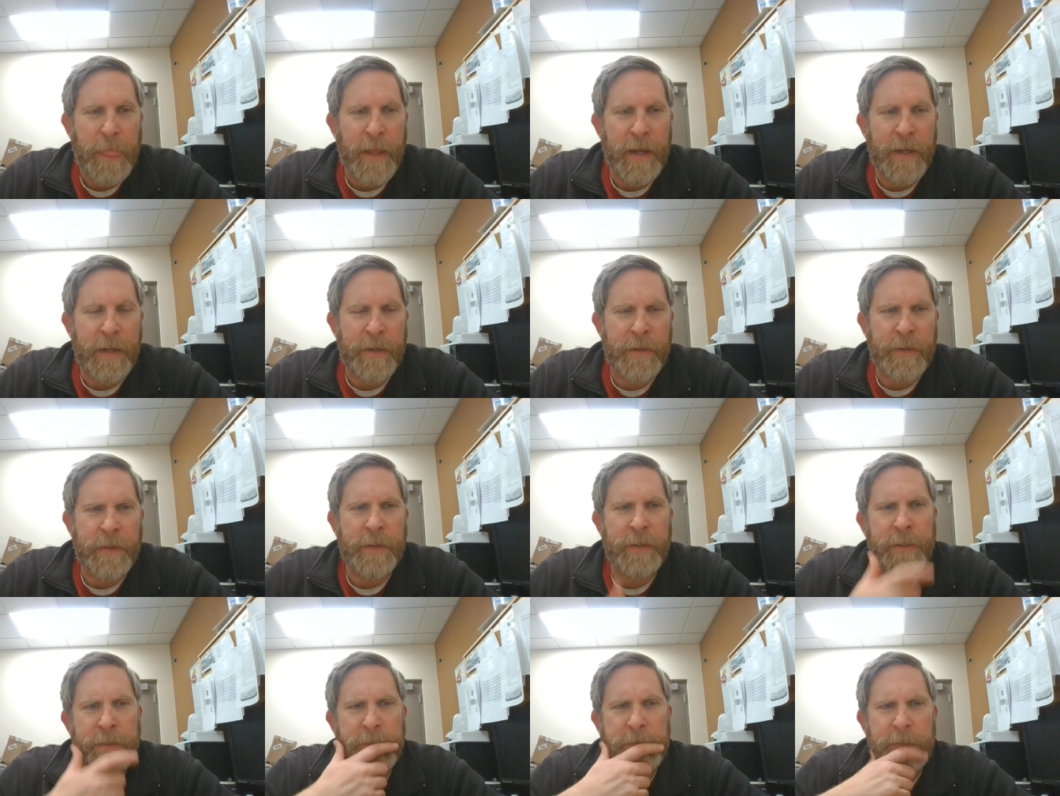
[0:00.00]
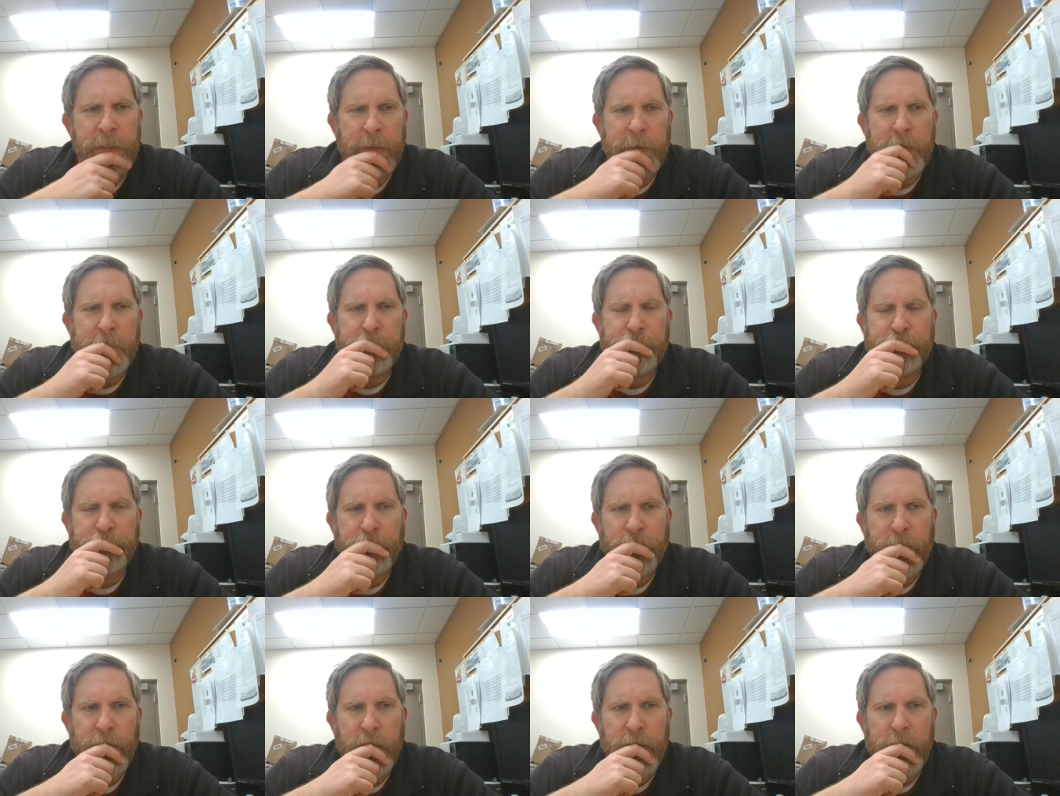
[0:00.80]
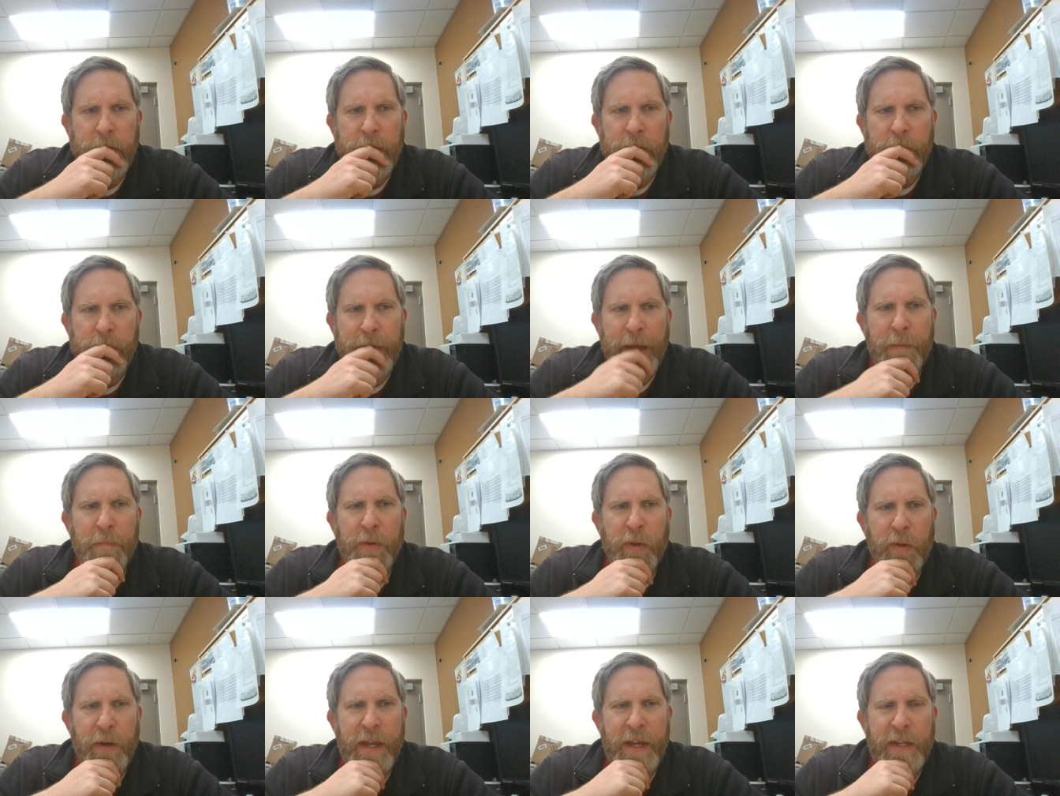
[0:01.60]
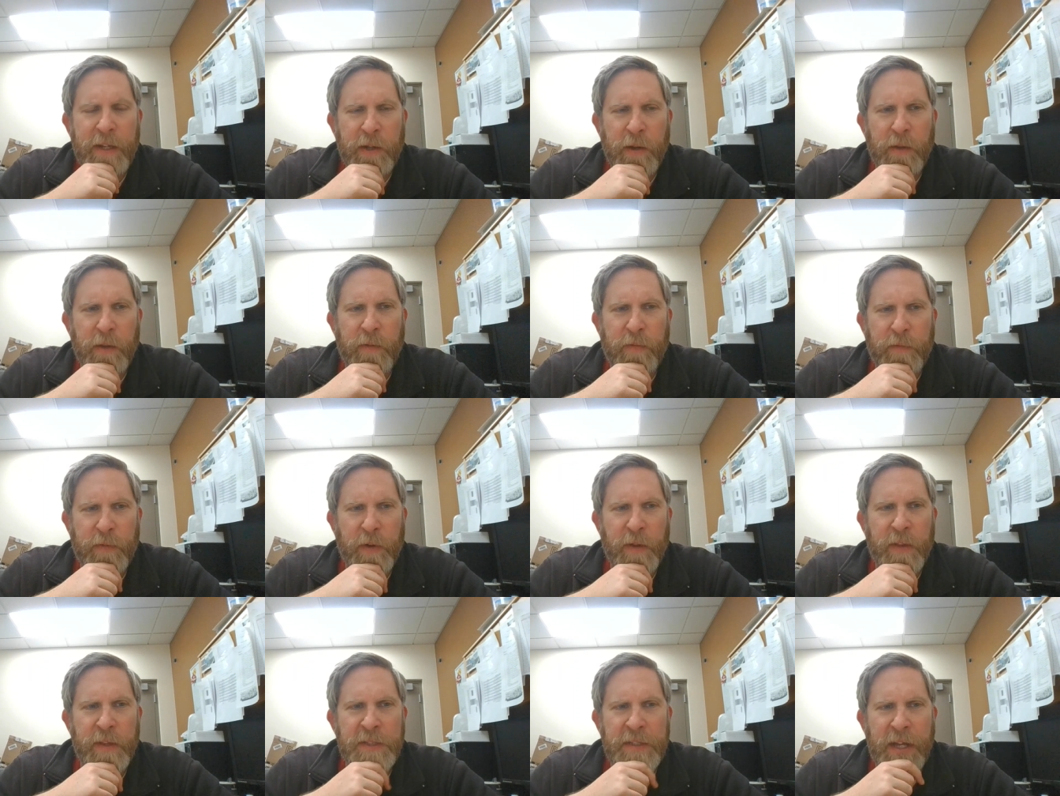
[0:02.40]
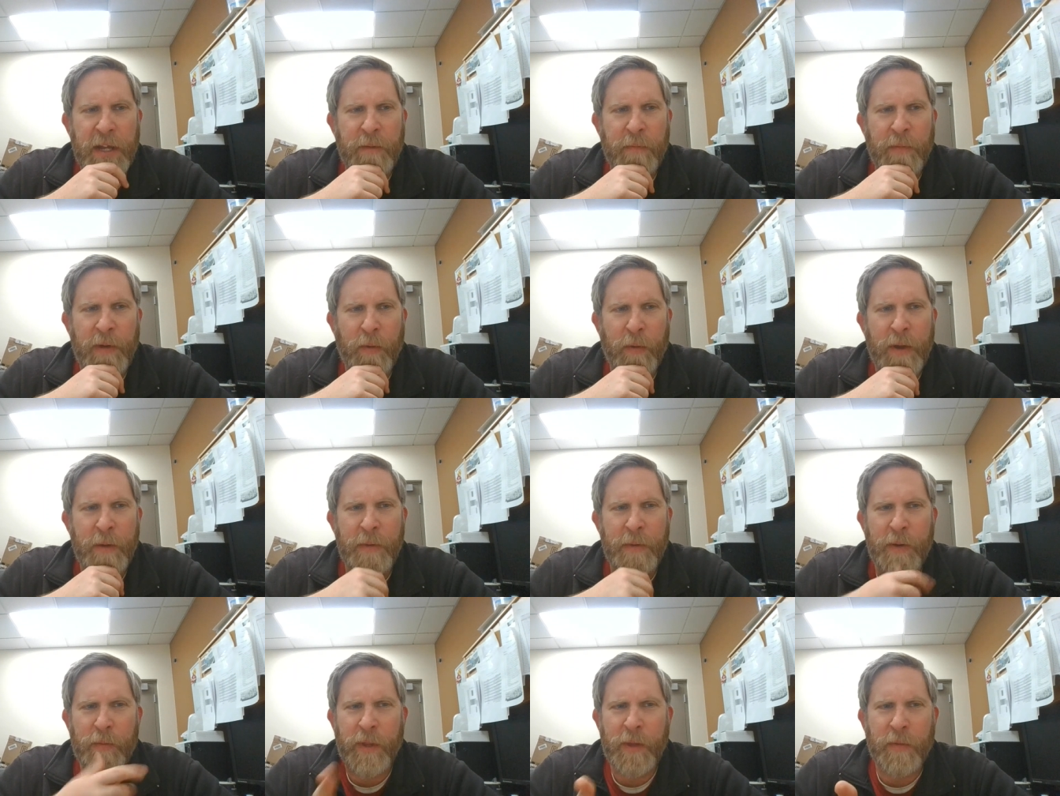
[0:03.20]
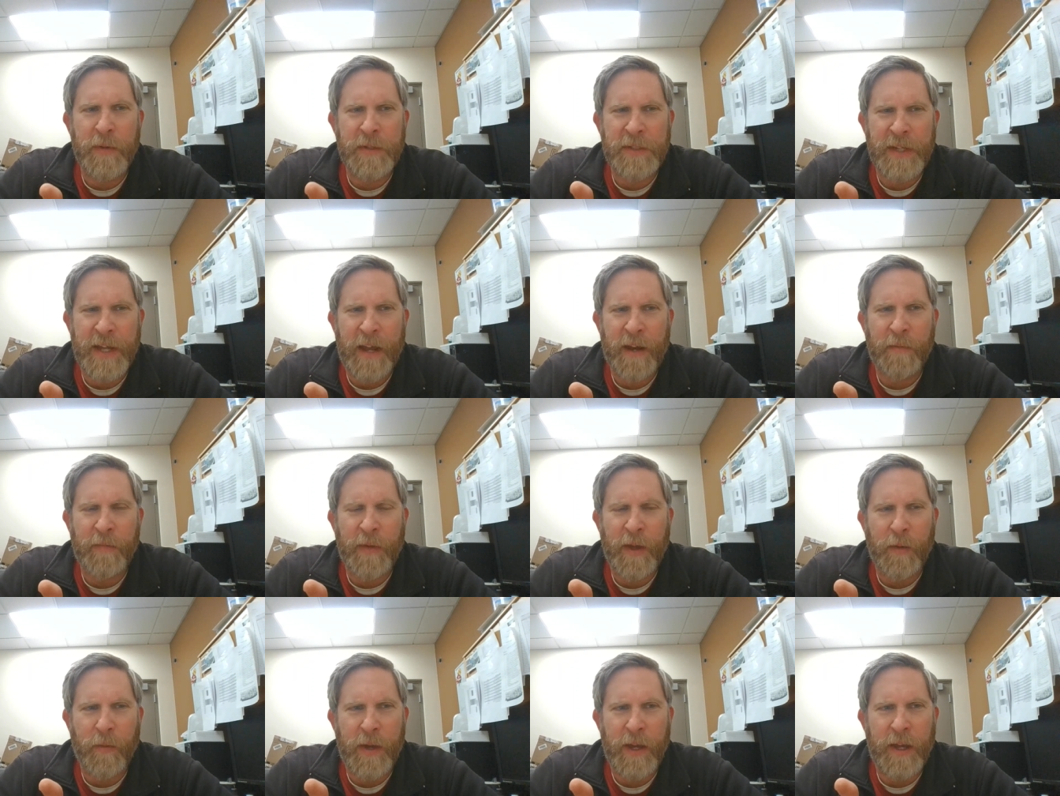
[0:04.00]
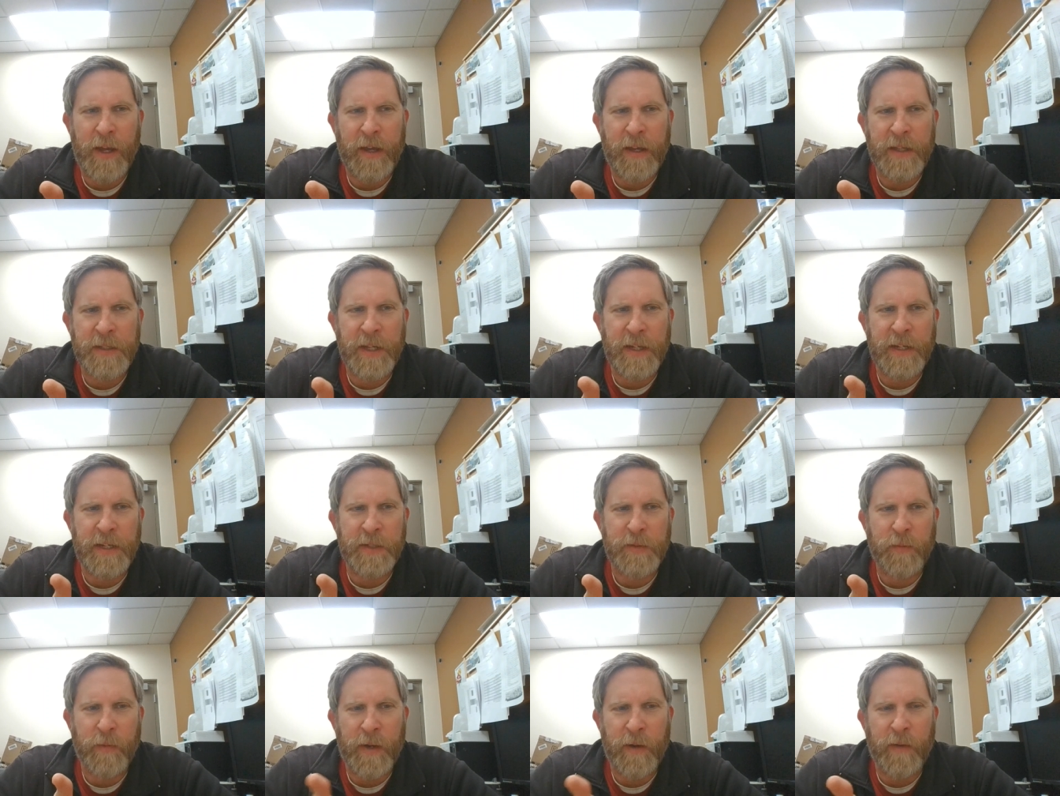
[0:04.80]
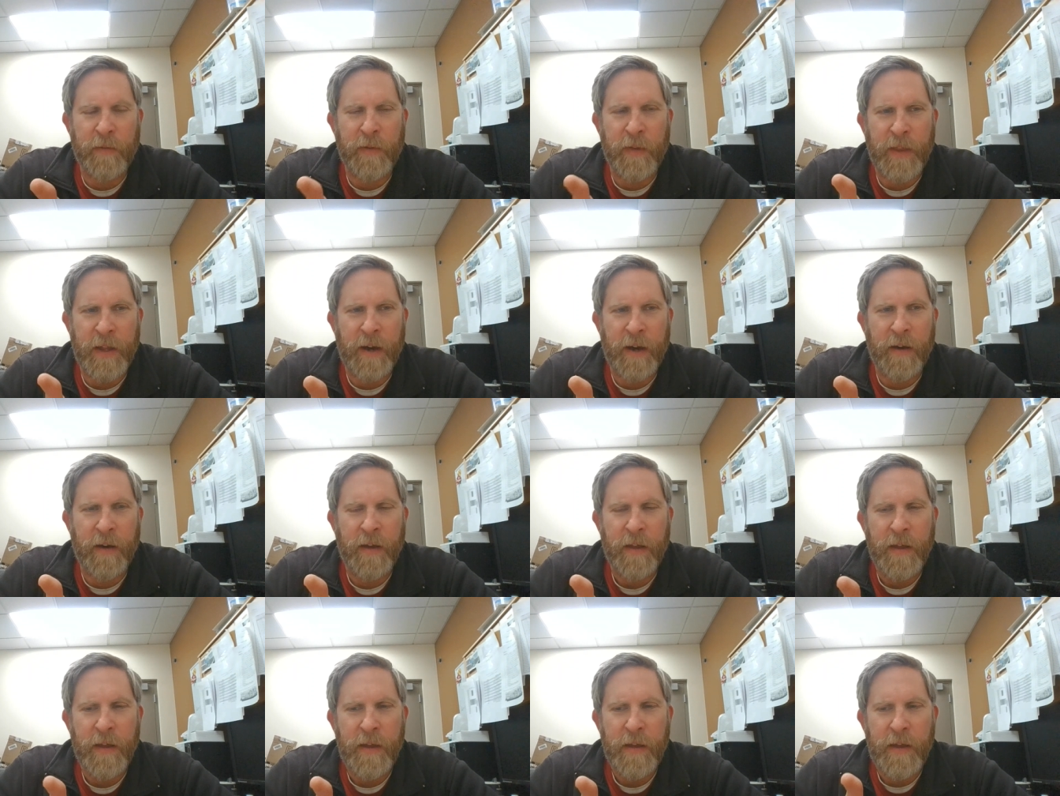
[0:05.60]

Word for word: And uh, let's see, Pamplona had to go the furthest out of my way, but it really wasn't out of my way because I just went over there